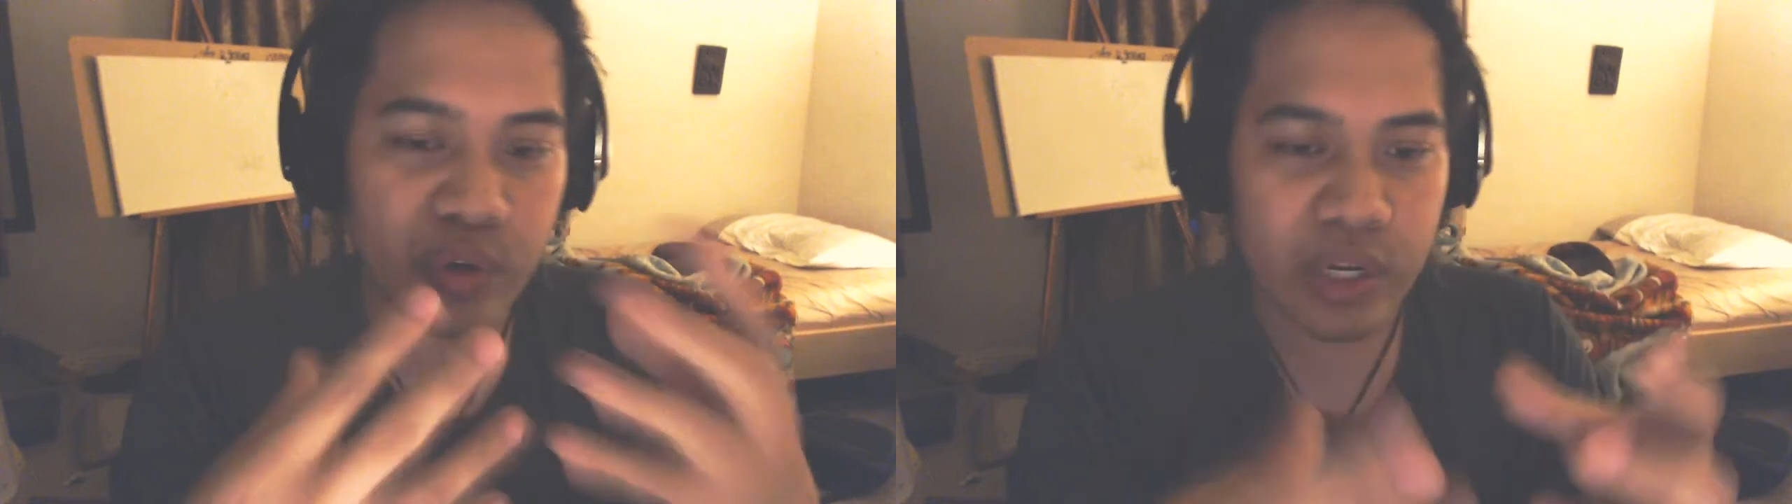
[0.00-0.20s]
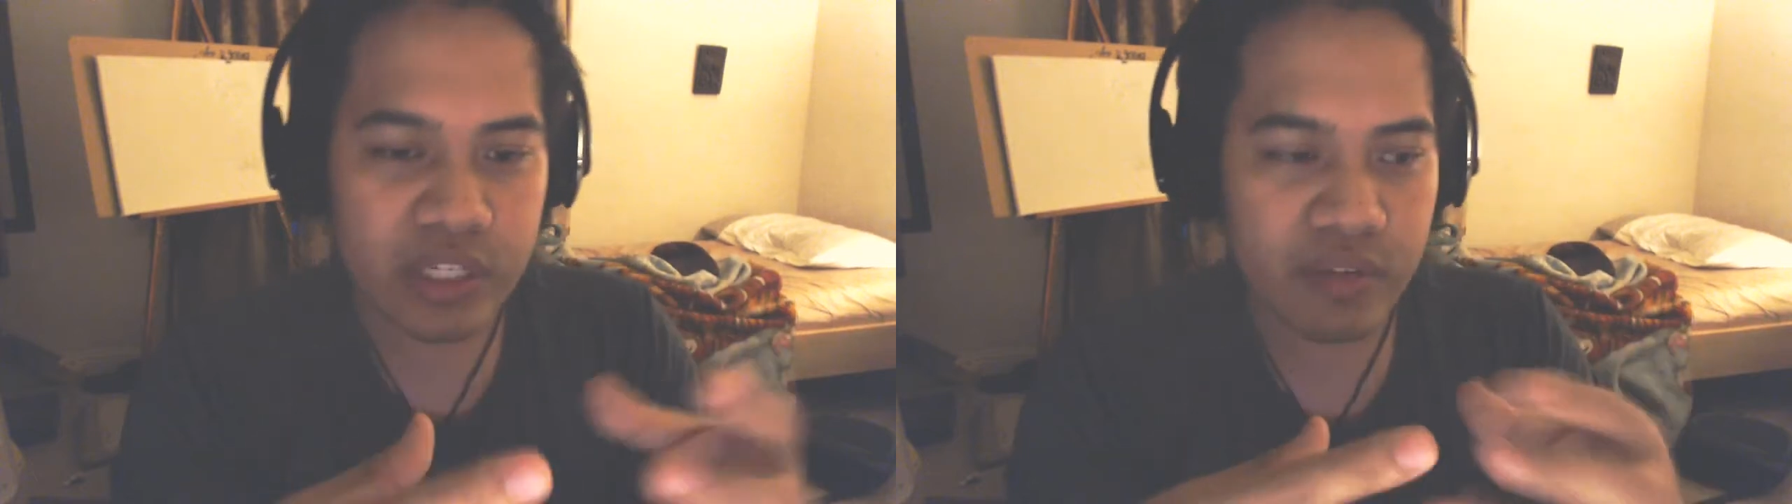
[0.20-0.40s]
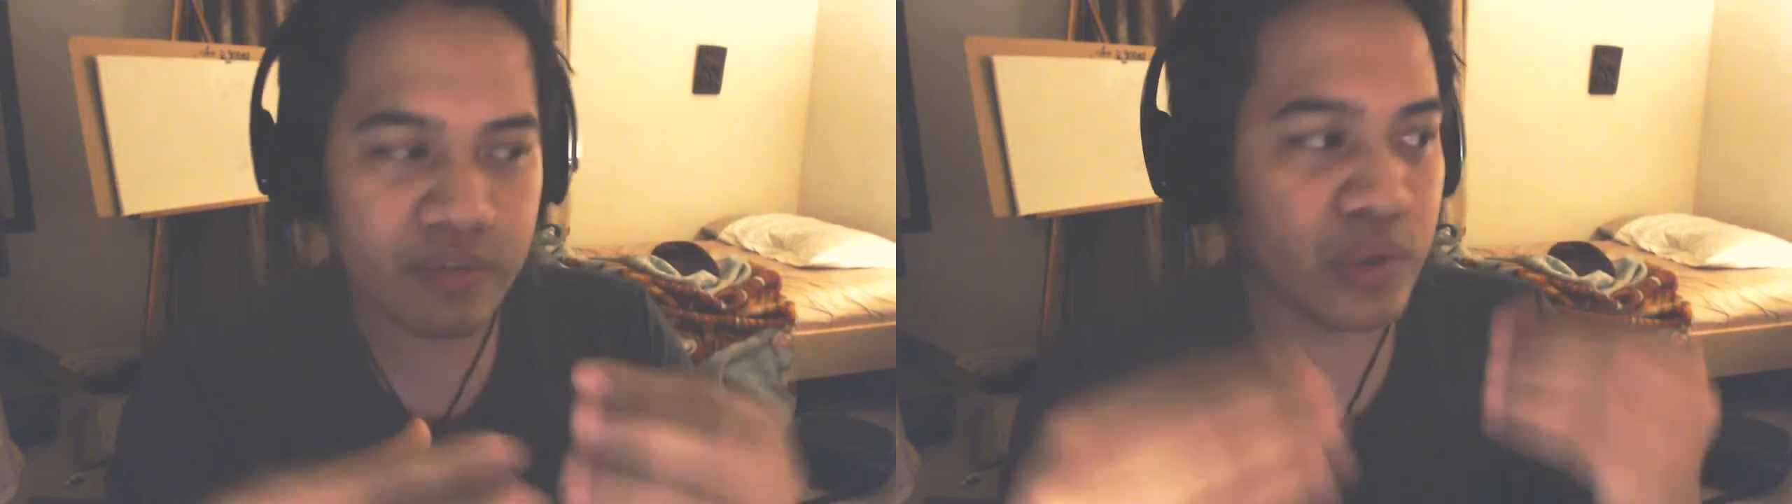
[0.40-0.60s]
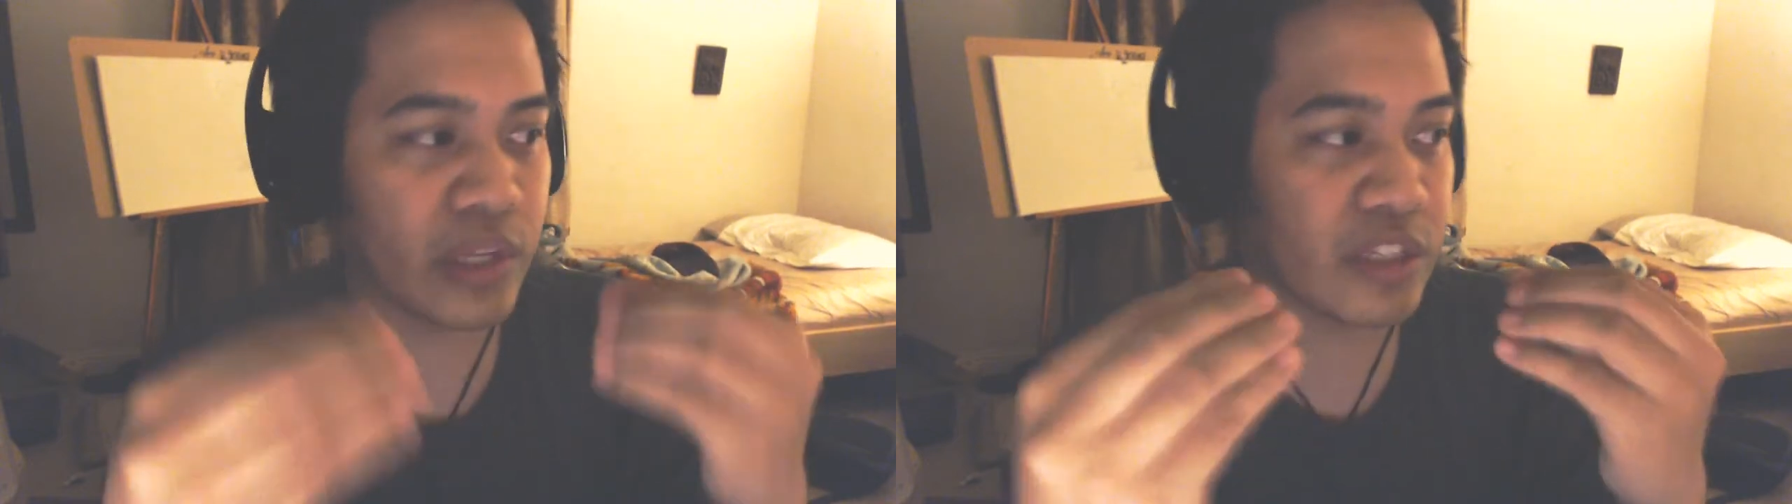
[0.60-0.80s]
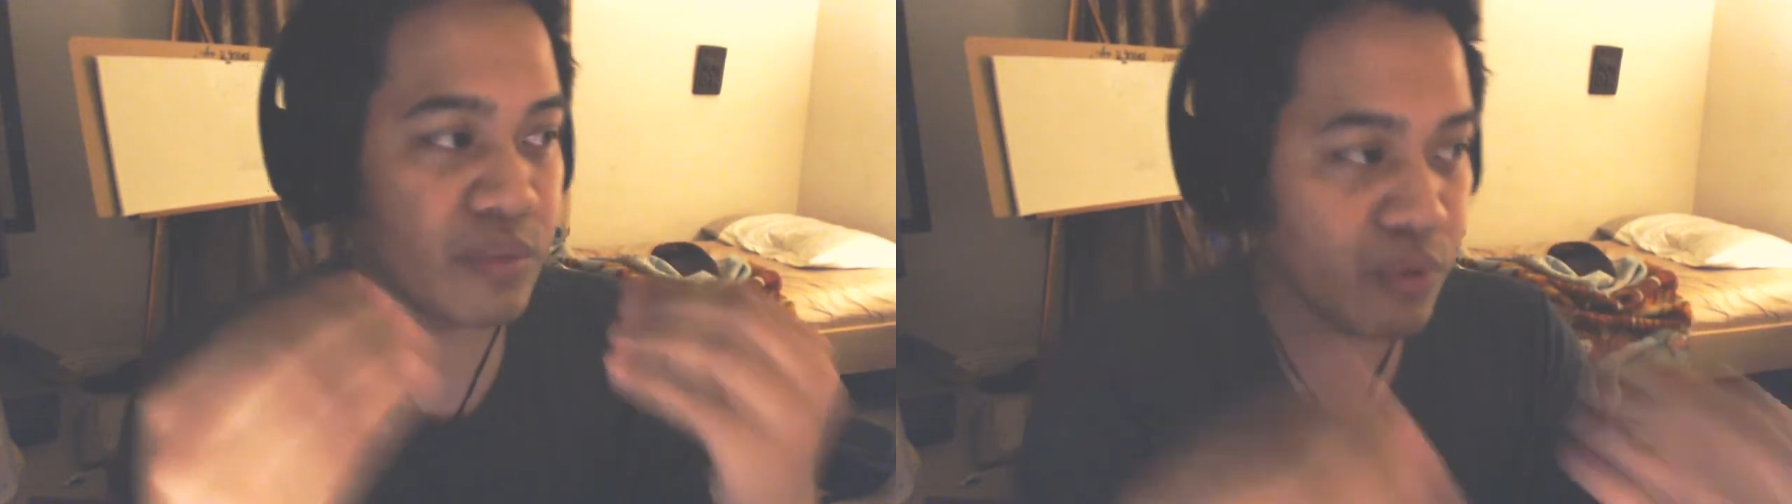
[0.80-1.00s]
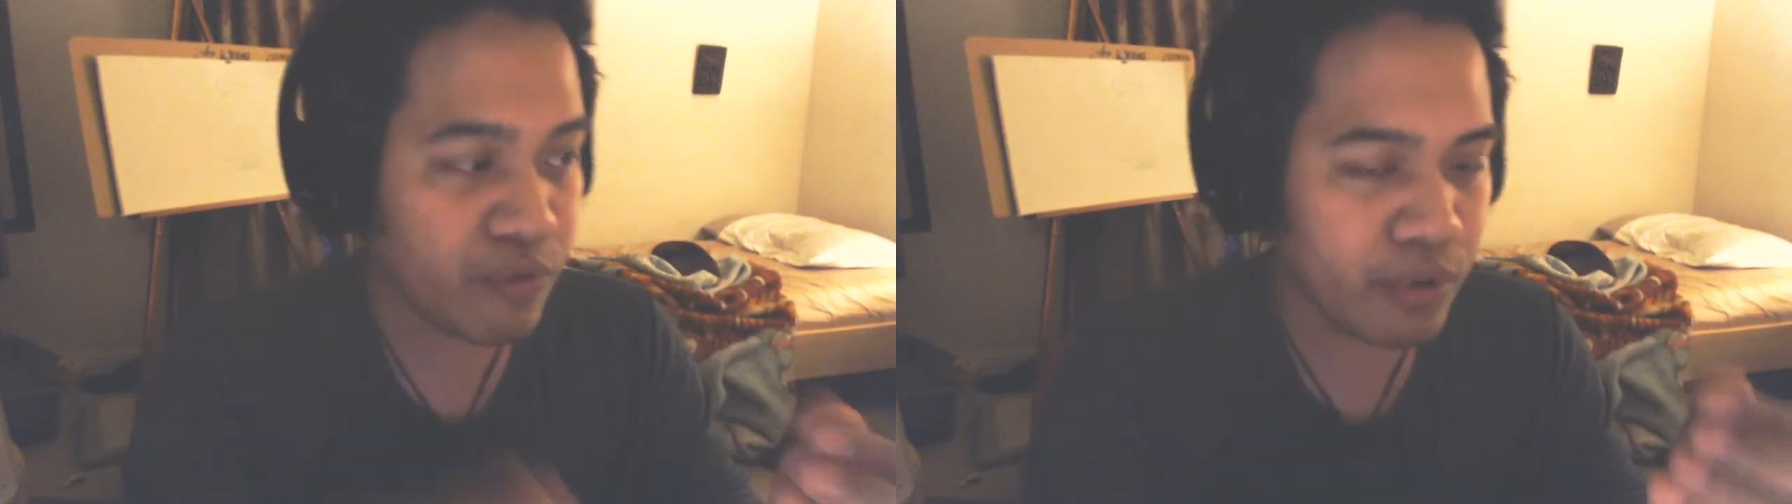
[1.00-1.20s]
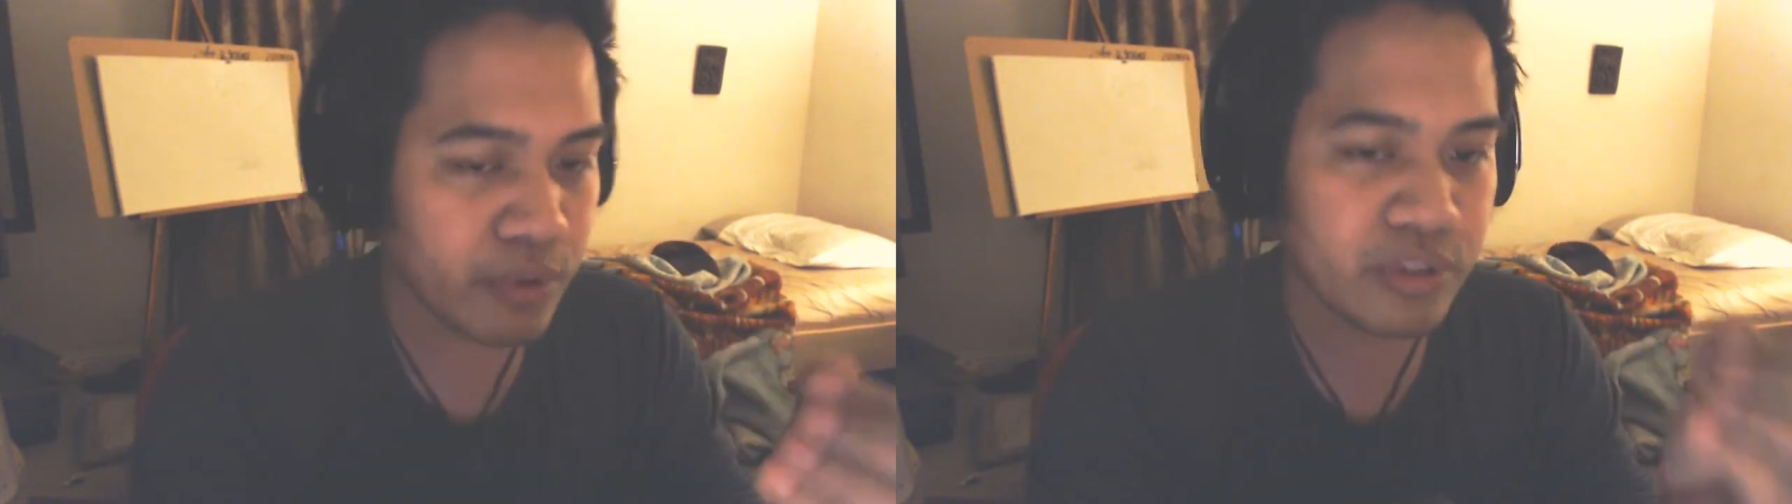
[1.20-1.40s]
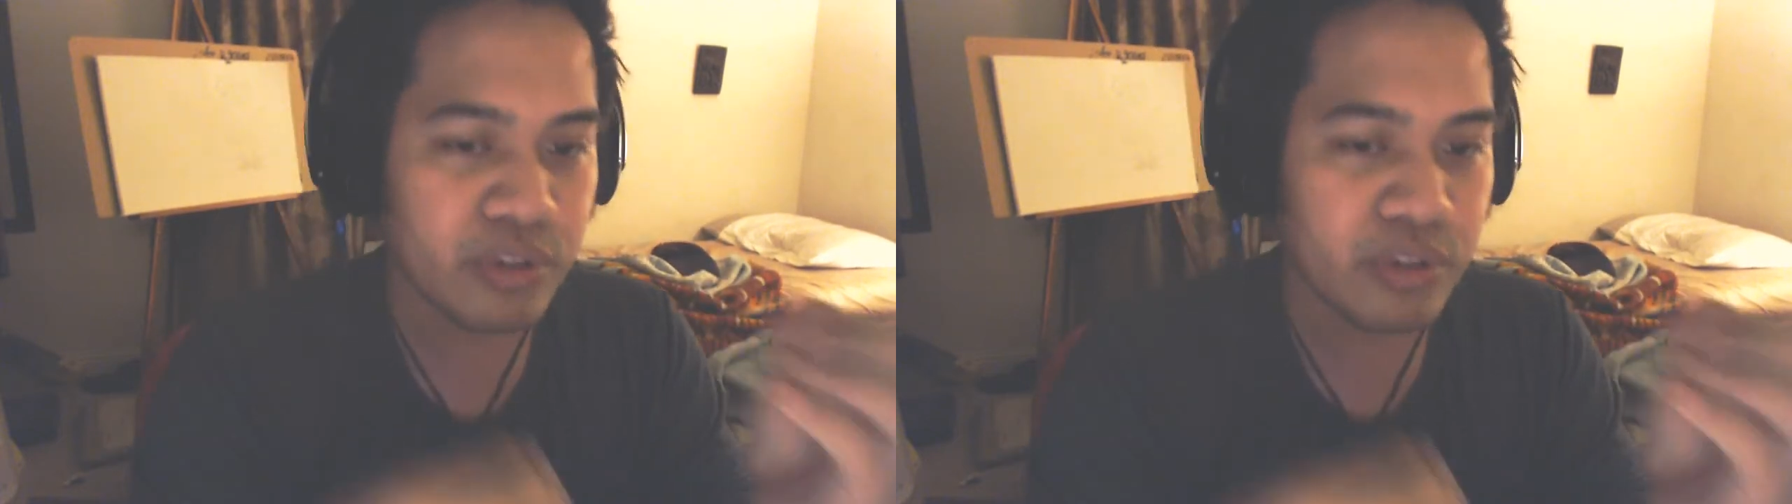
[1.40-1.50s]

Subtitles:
aggressive? Do you like to move forward?